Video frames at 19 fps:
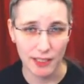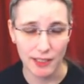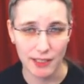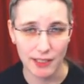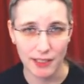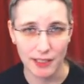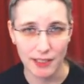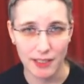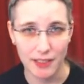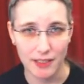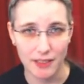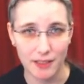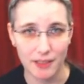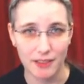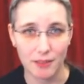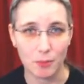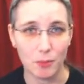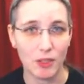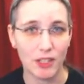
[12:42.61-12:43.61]
Uh,
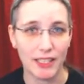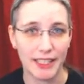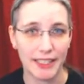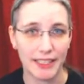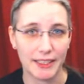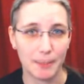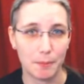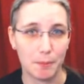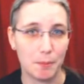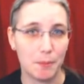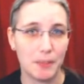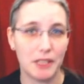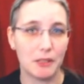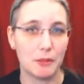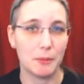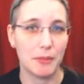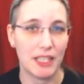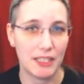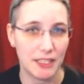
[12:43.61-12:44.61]
it's it's more like
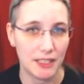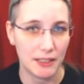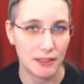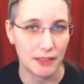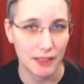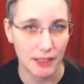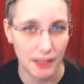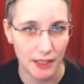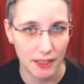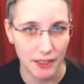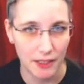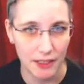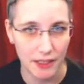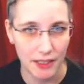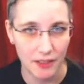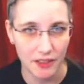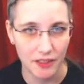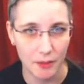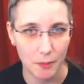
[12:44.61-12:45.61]
beer money, uh,
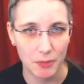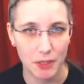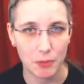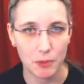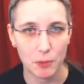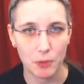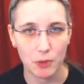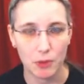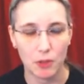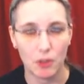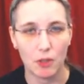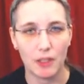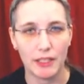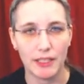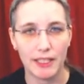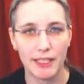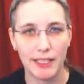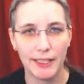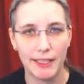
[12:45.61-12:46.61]
as some people would
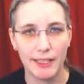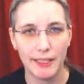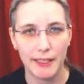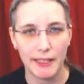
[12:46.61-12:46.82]
call it.